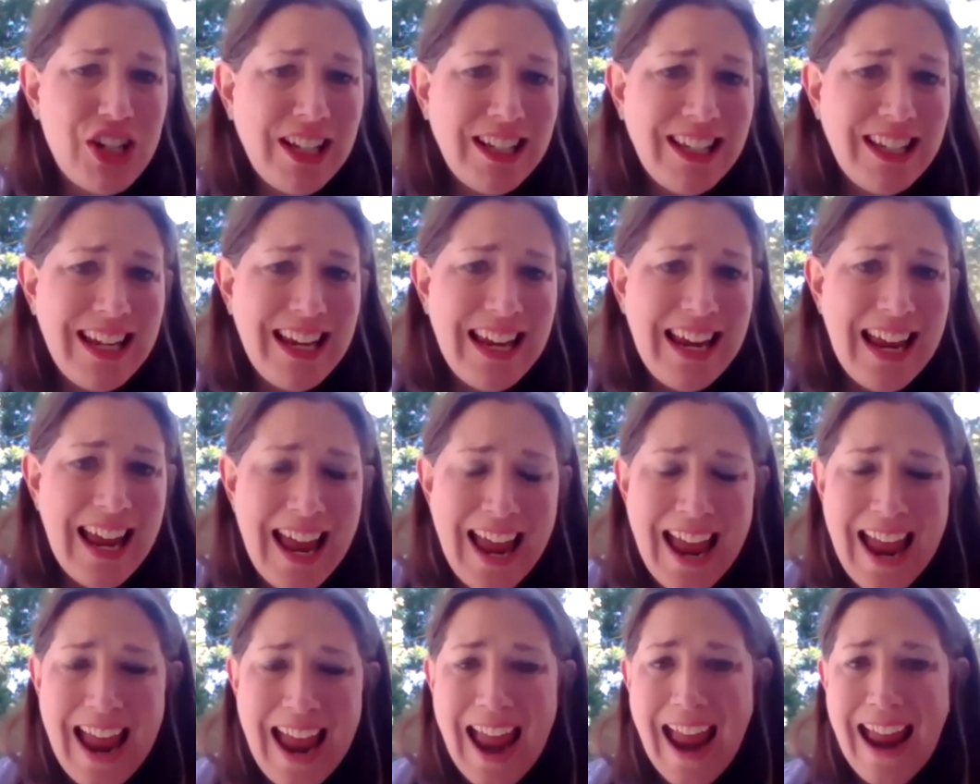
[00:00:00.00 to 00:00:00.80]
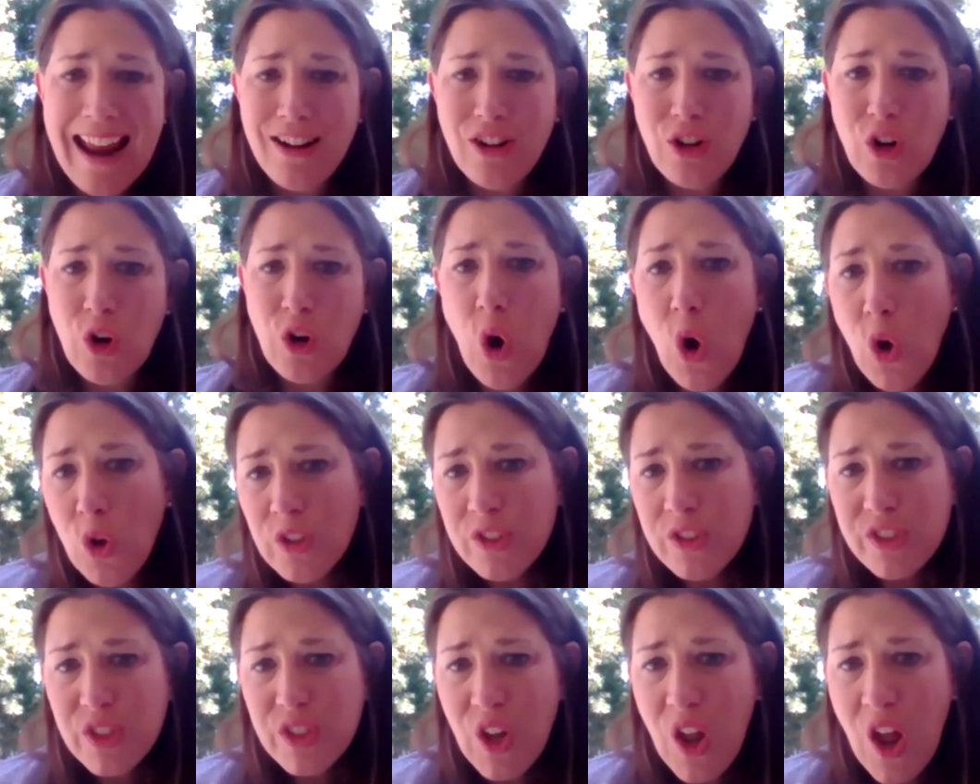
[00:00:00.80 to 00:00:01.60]
chili and
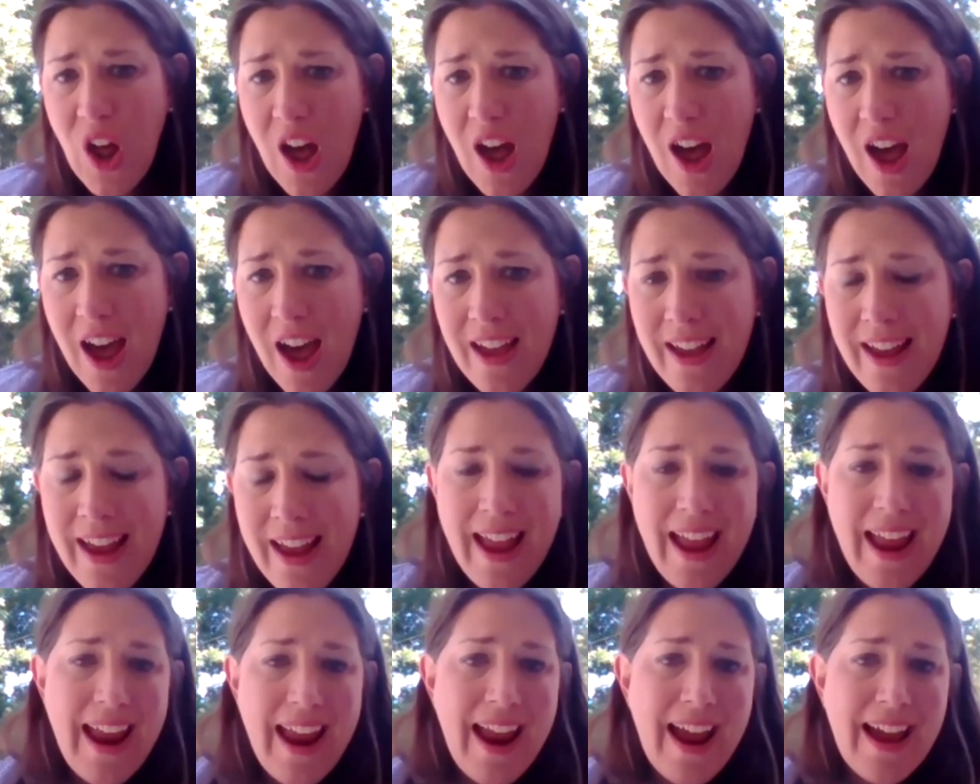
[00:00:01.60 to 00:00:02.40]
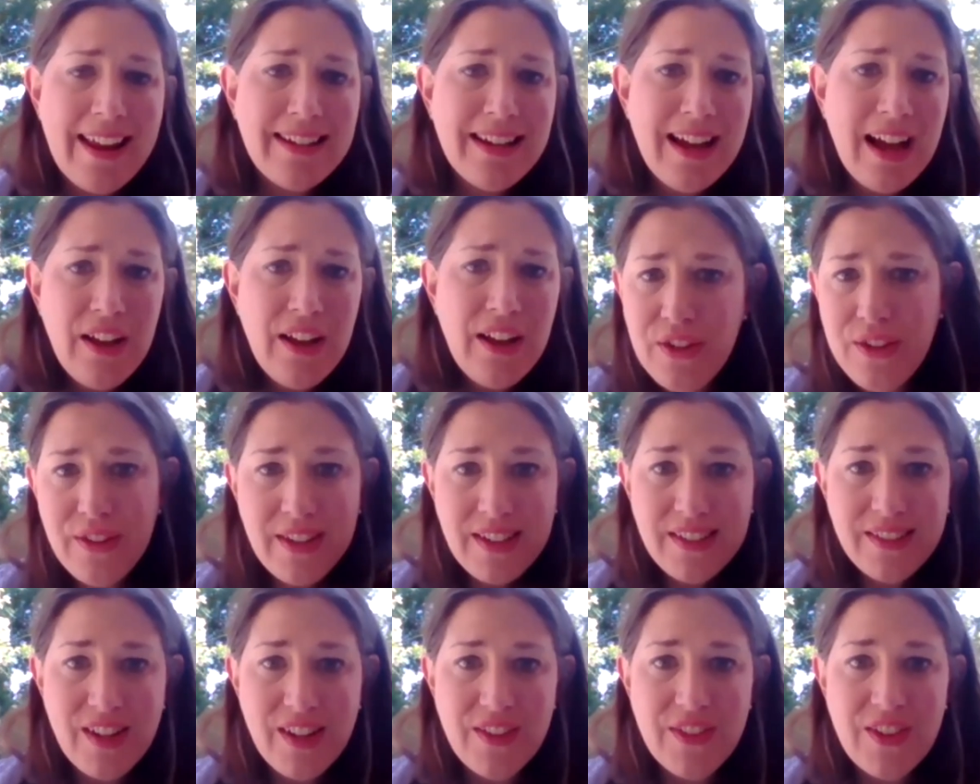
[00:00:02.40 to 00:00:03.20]
coleslaw and other
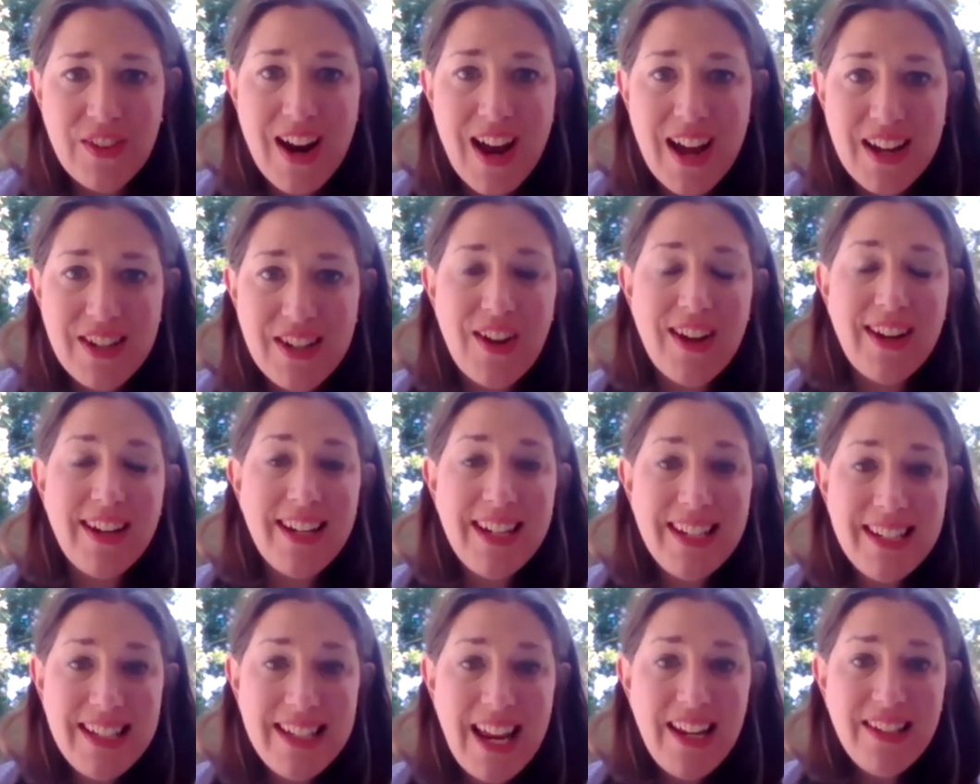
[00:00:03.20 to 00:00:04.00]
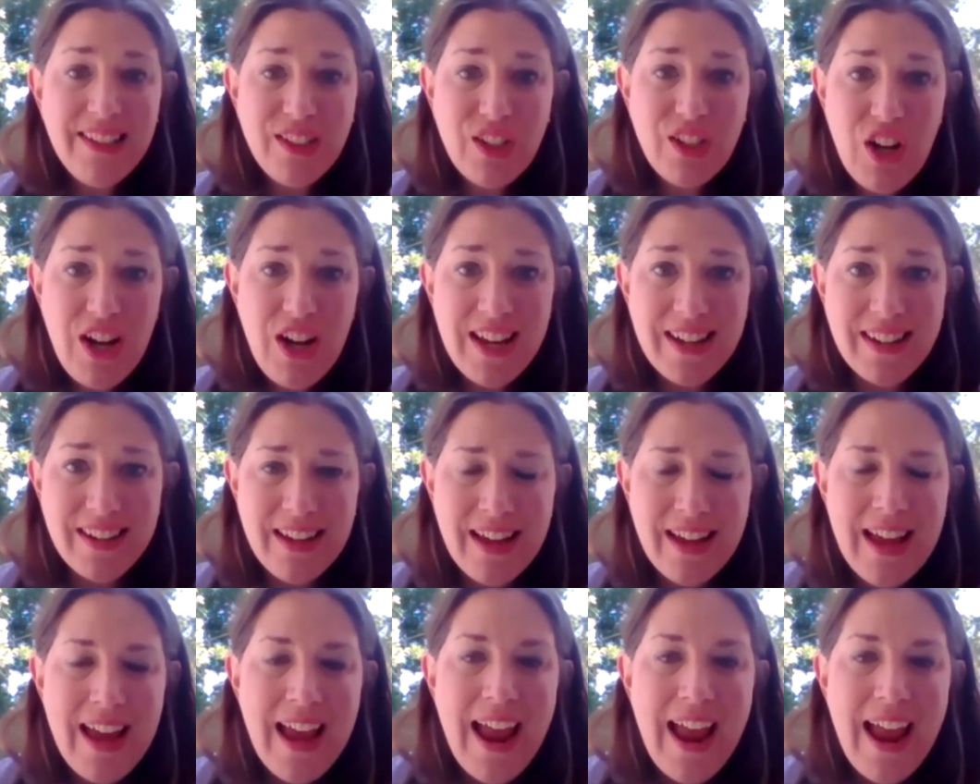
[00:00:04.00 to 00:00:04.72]
things on their hot dog, and it tastes good.